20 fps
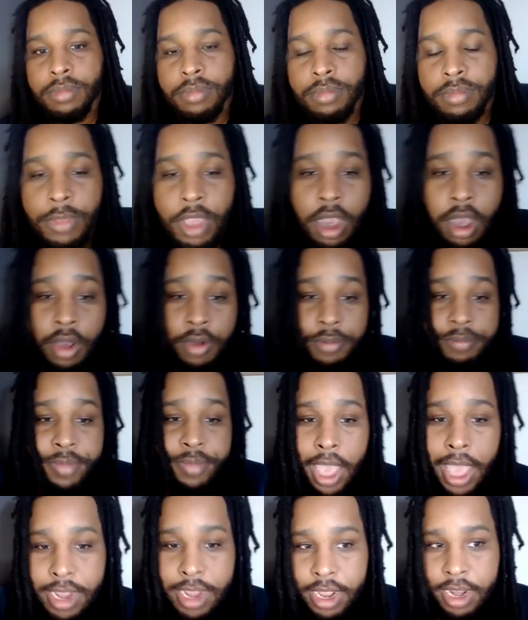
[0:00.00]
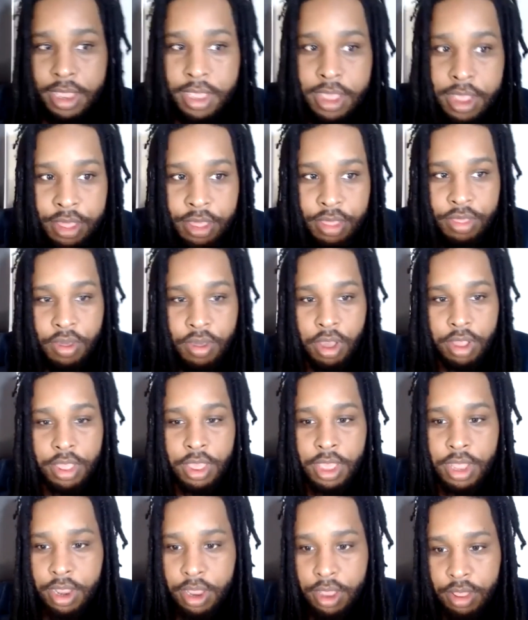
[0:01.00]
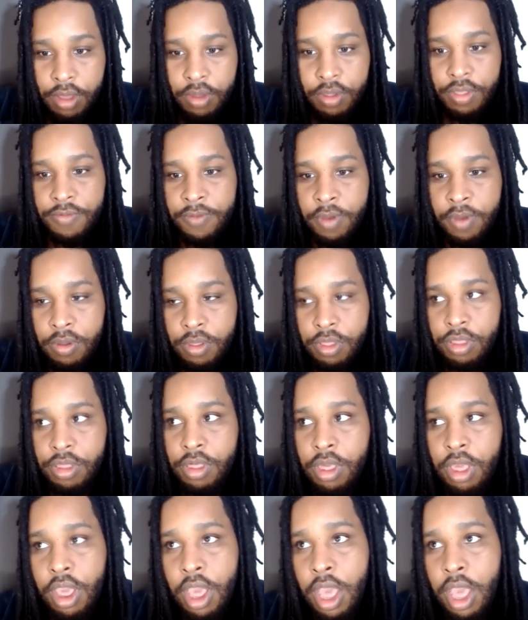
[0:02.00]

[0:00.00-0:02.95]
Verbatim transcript: No, I didn't get to talk to any of those folks.